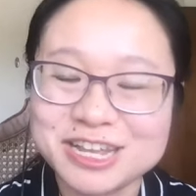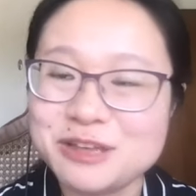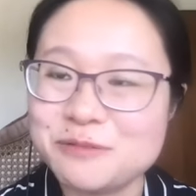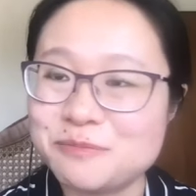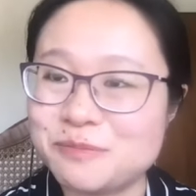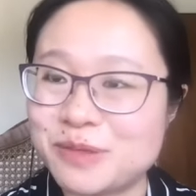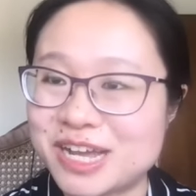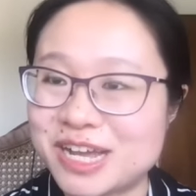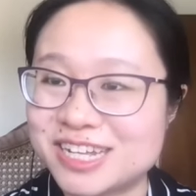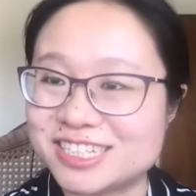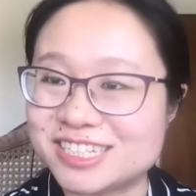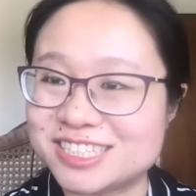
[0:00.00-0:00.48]

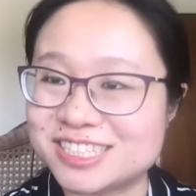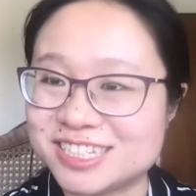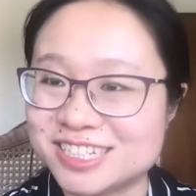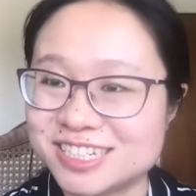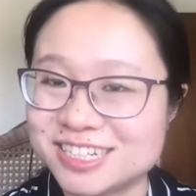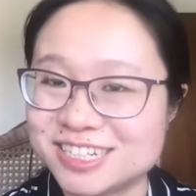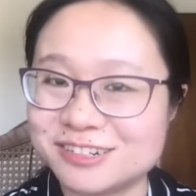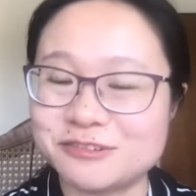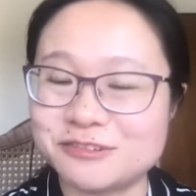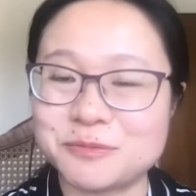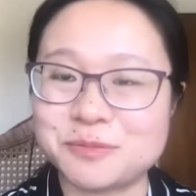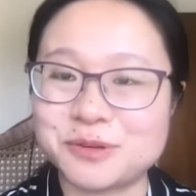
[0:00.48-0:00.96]
but
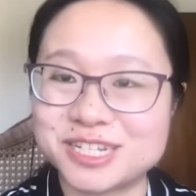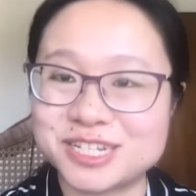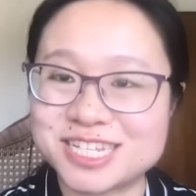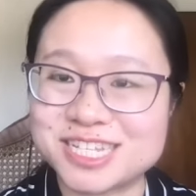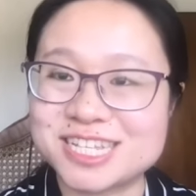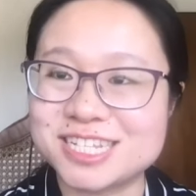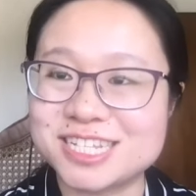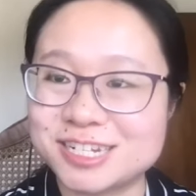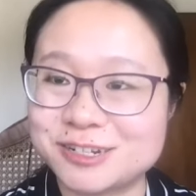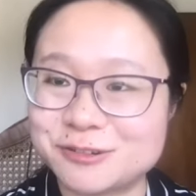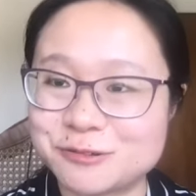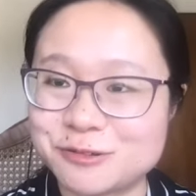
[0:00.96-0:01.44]
the
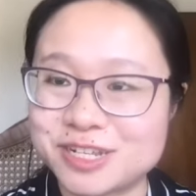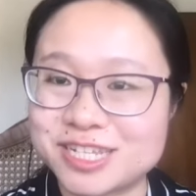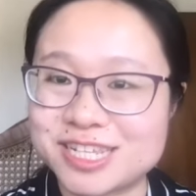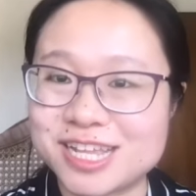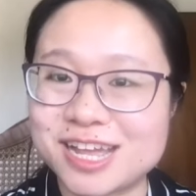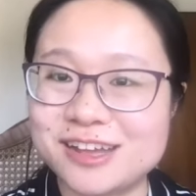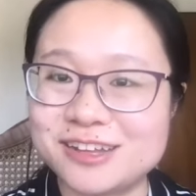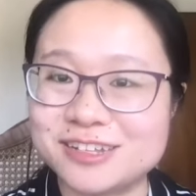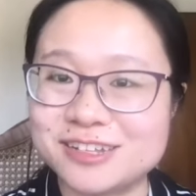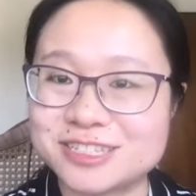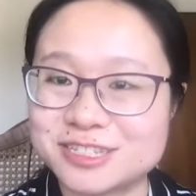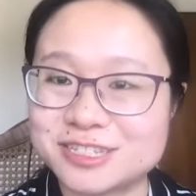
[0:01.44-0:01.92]
represented
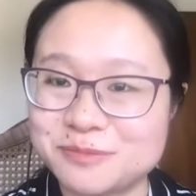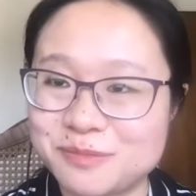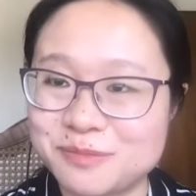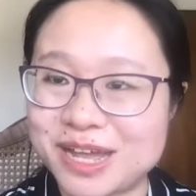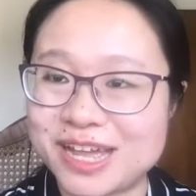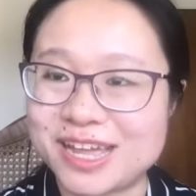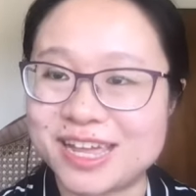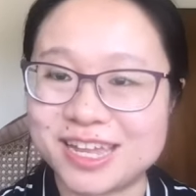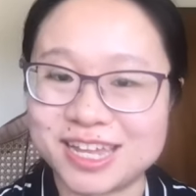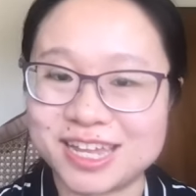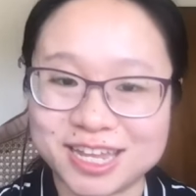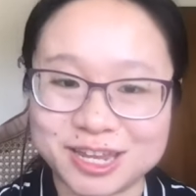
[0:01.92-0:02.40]
results
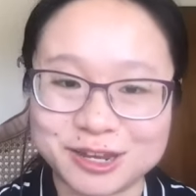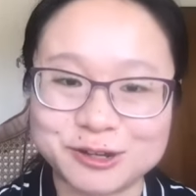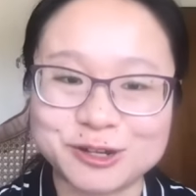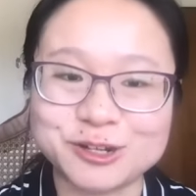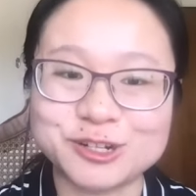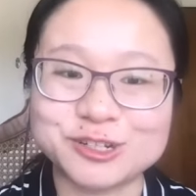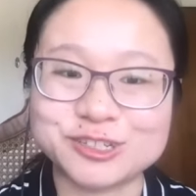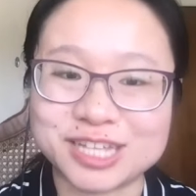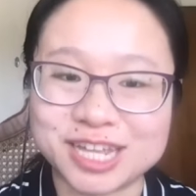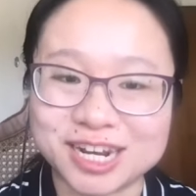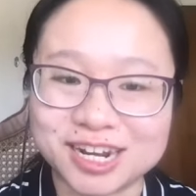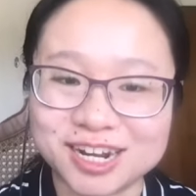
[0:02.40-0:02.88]
might
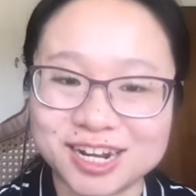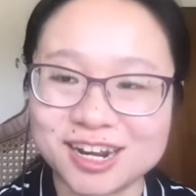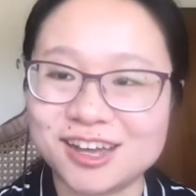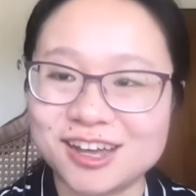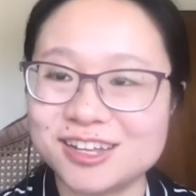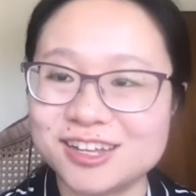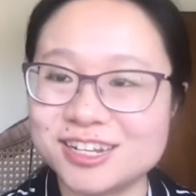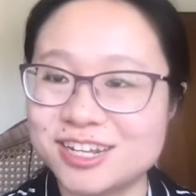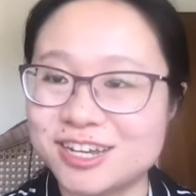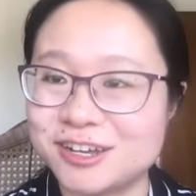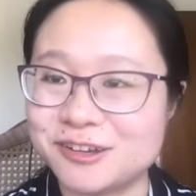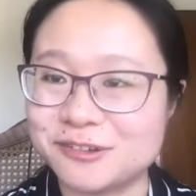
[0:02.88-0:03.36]
include a
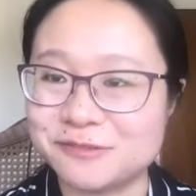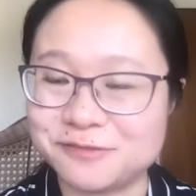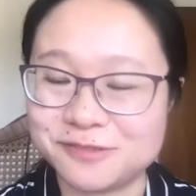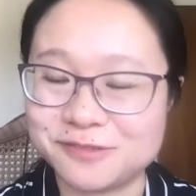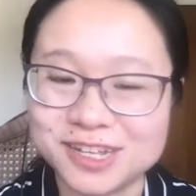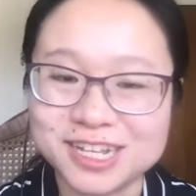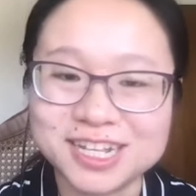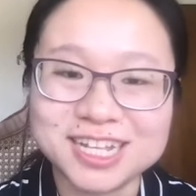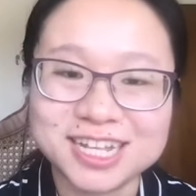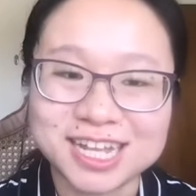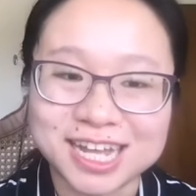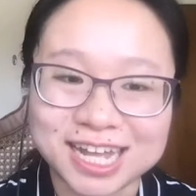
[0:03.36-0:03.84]
lot of
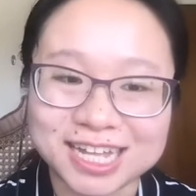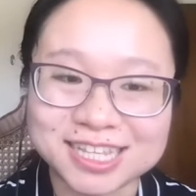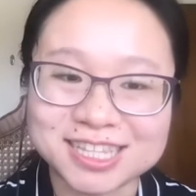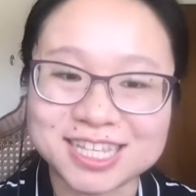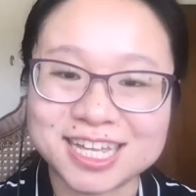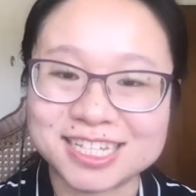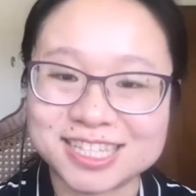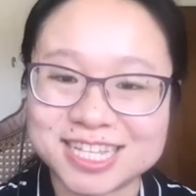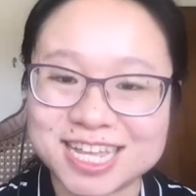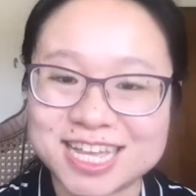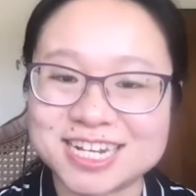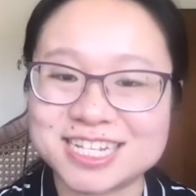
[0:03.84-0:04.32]
other
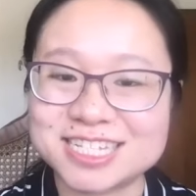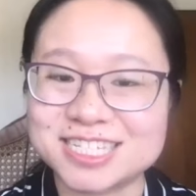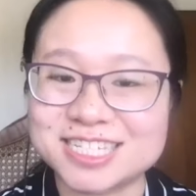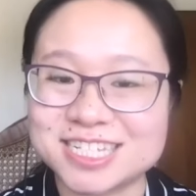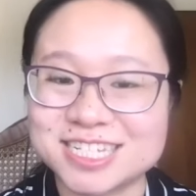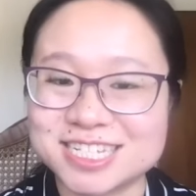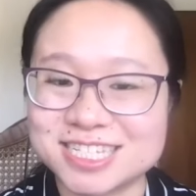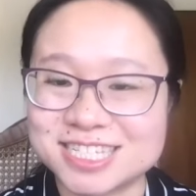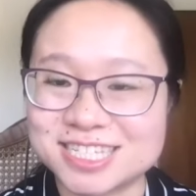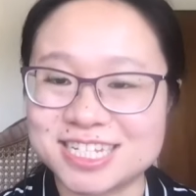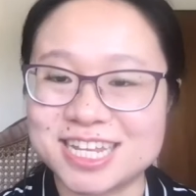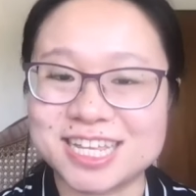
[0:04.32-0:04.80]

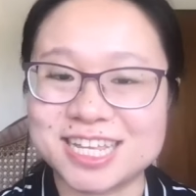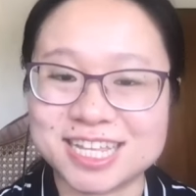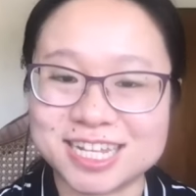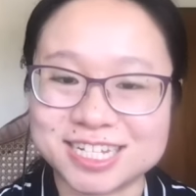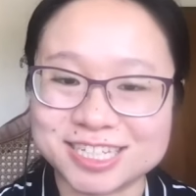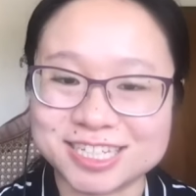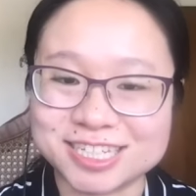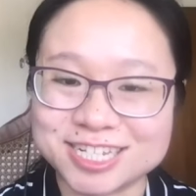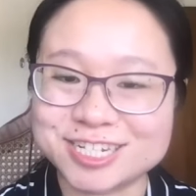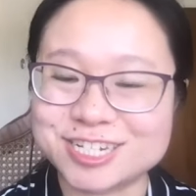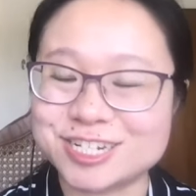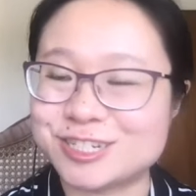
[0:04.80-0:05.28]
analysis in
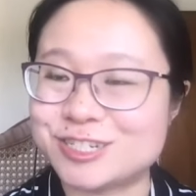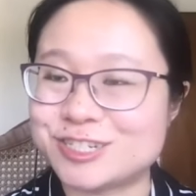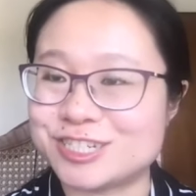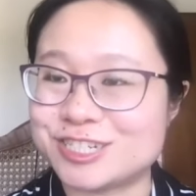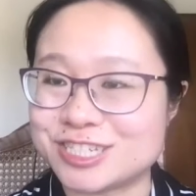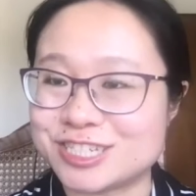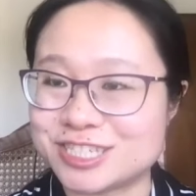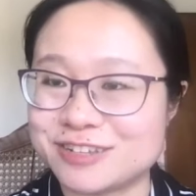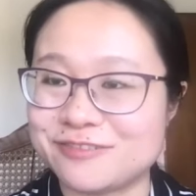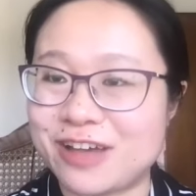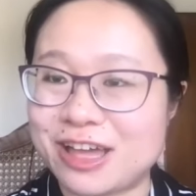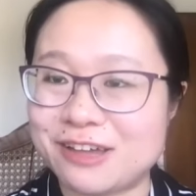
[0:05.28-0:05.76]
addition to the
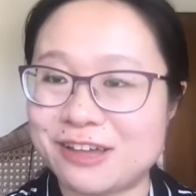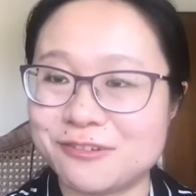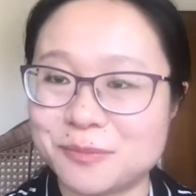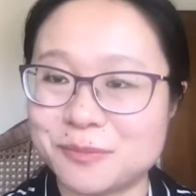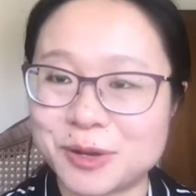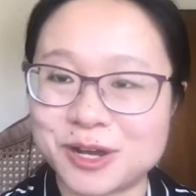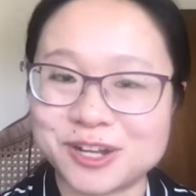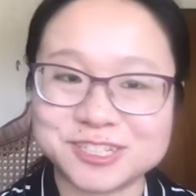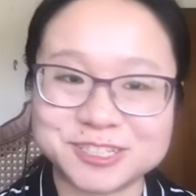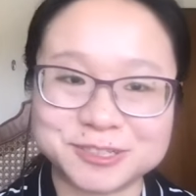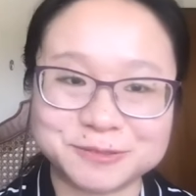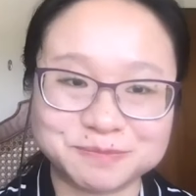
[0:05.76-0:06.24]
survival
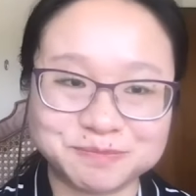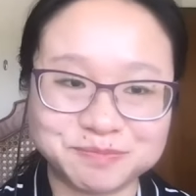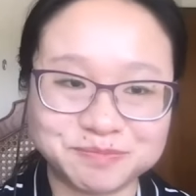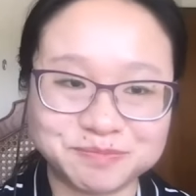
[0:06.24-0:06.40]
model.